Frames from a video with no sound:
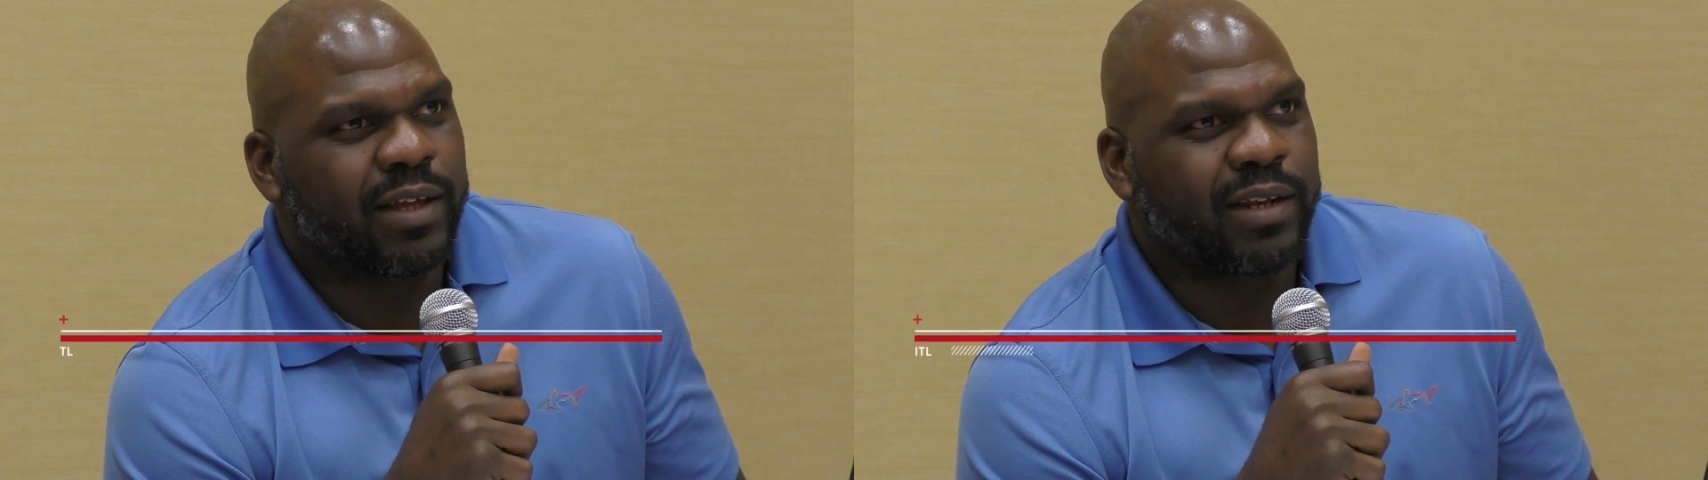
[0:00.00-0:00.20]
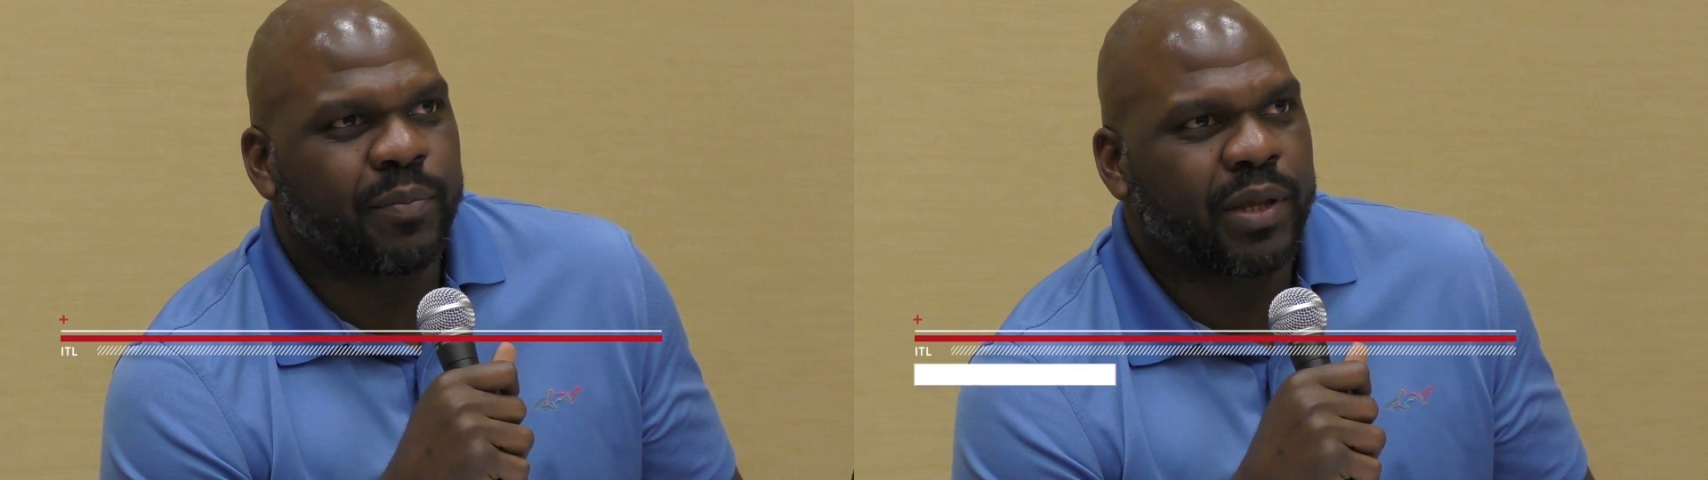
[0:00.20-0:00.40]

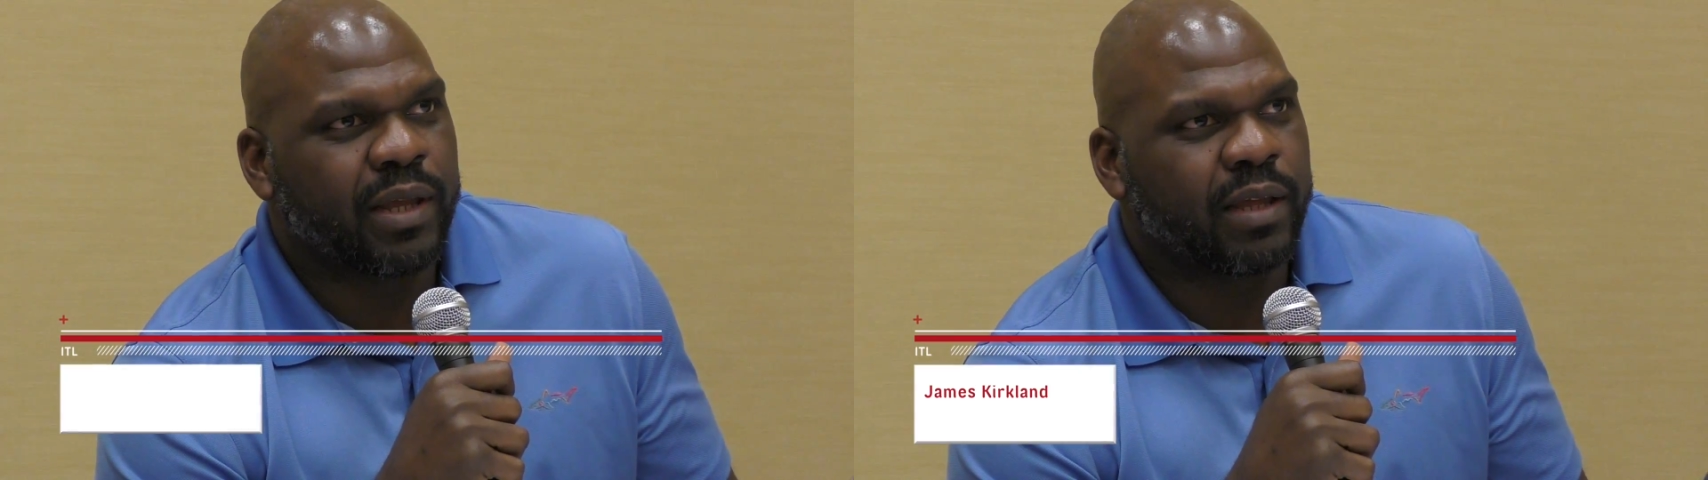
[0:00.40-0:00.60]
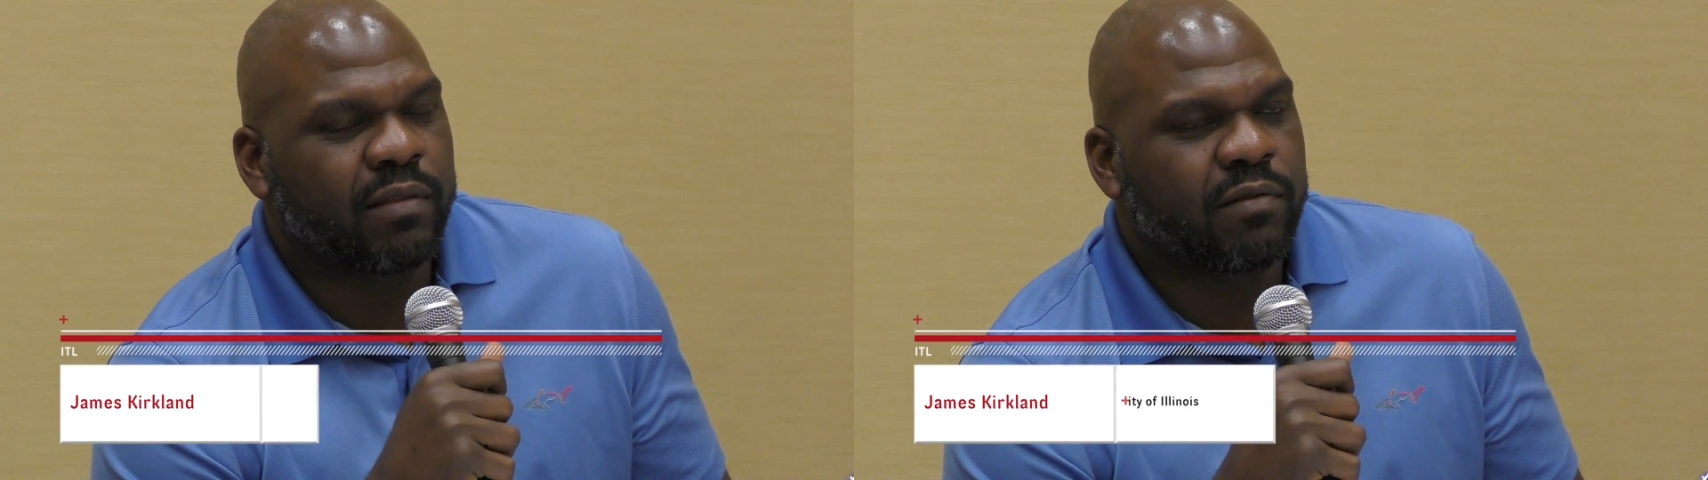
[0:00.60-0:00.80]
It
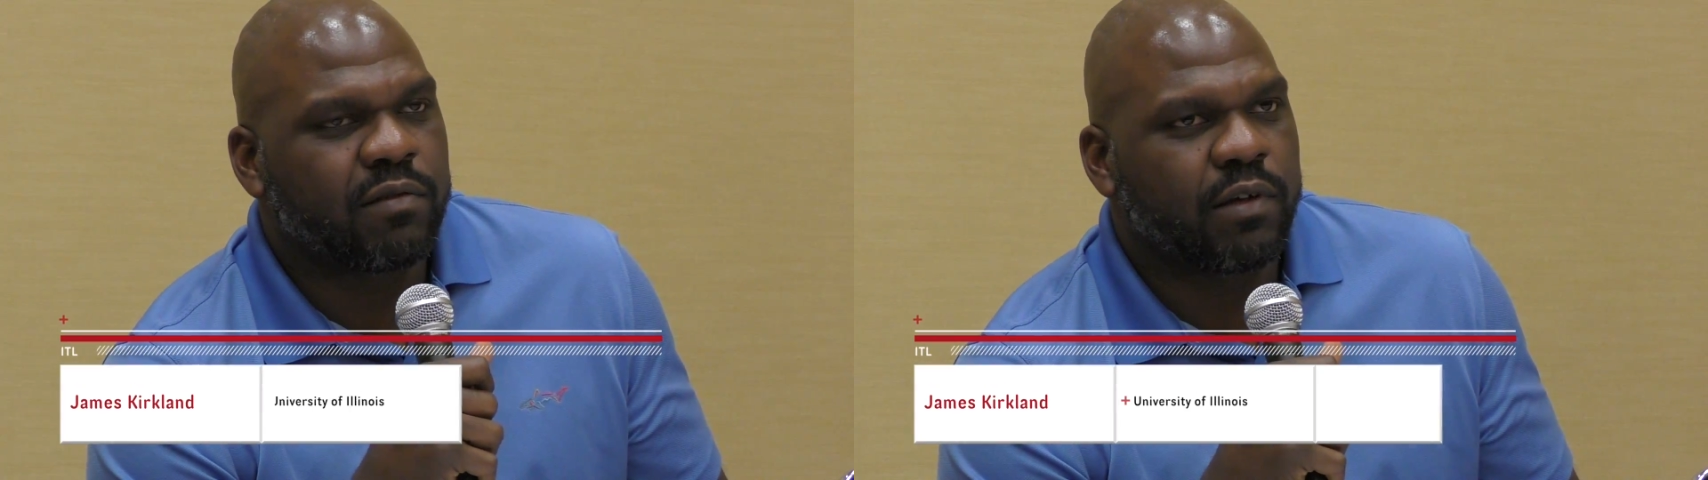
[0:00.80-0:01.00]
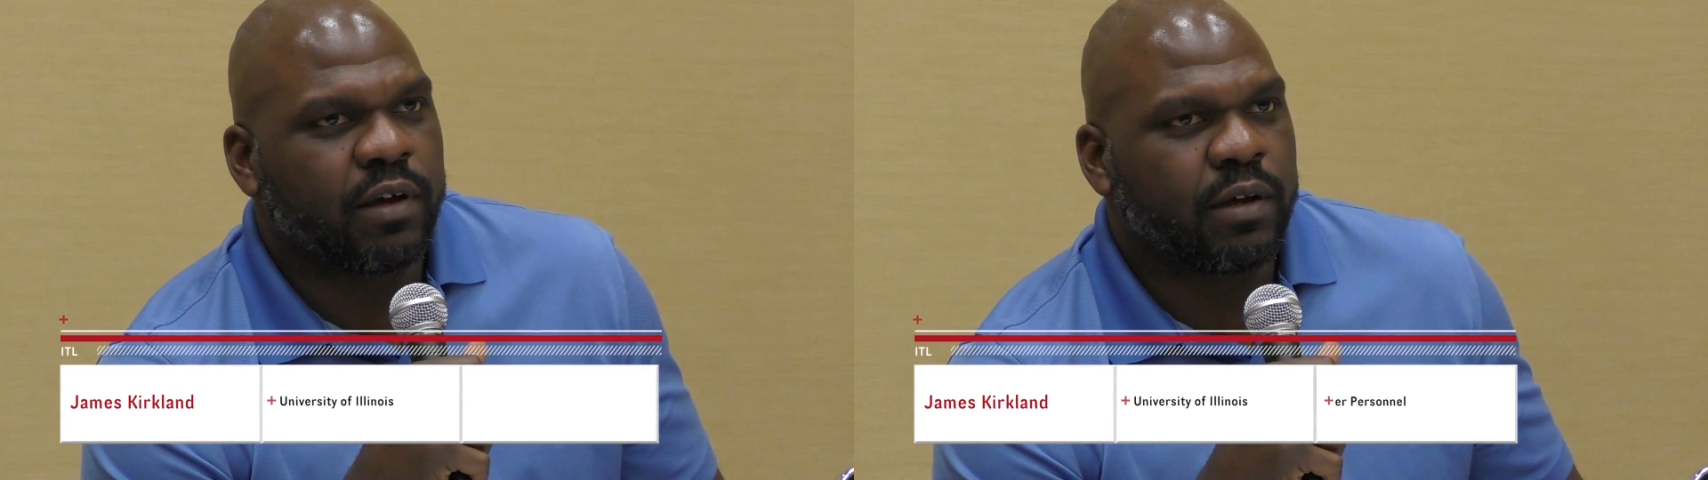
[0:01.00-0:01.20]

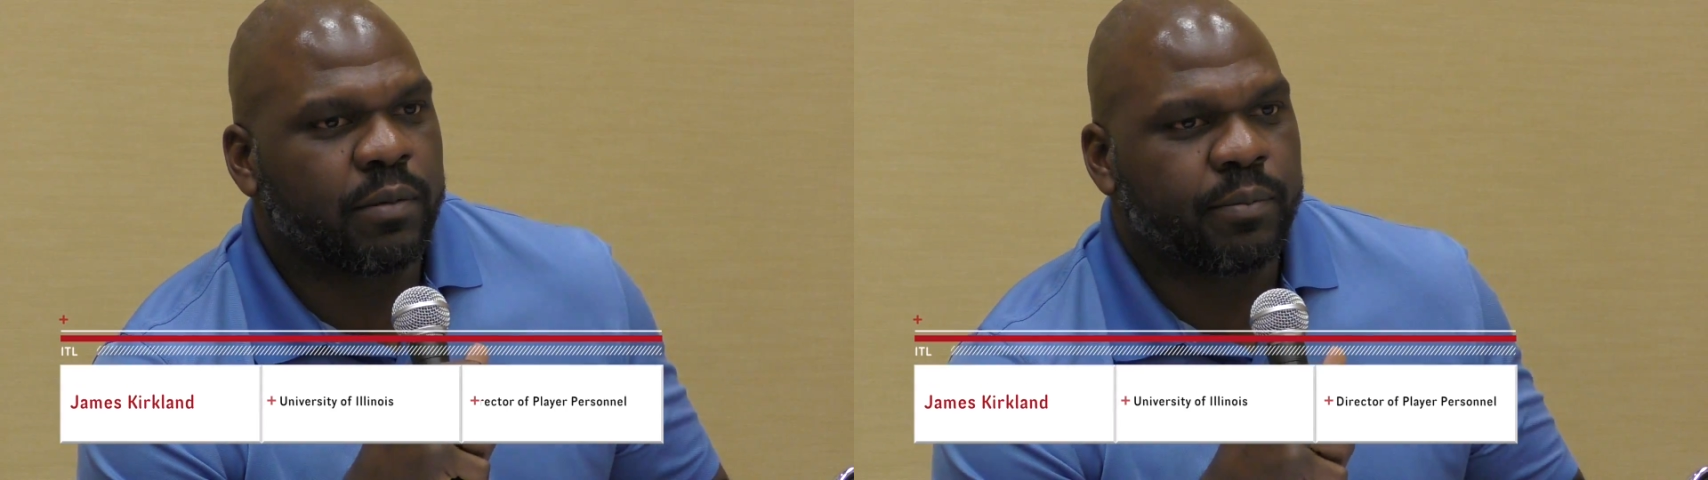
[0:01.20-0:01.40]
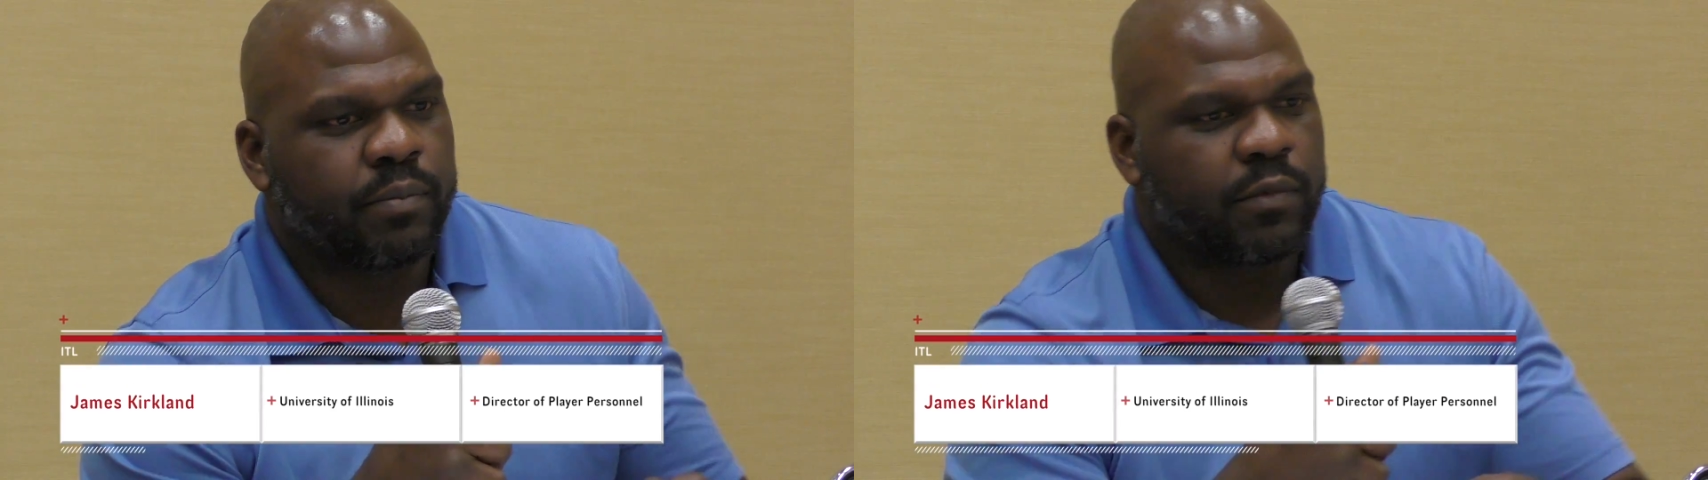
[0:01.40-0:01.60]
depends.
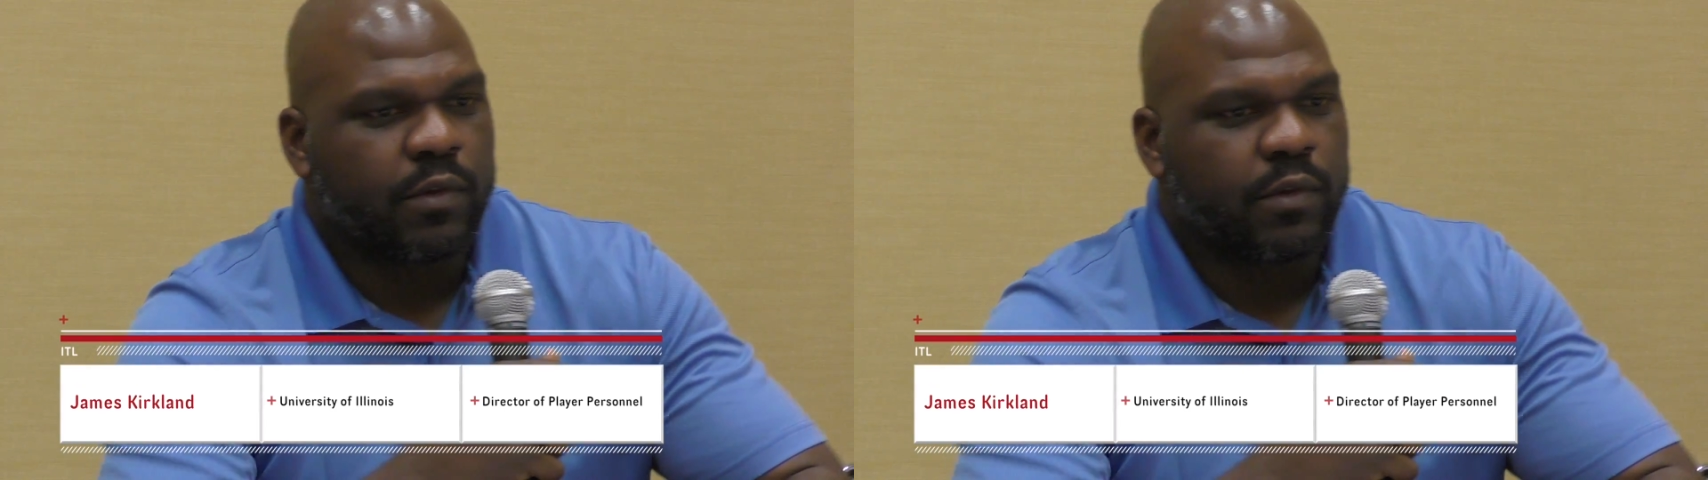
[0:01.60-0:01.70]
Um,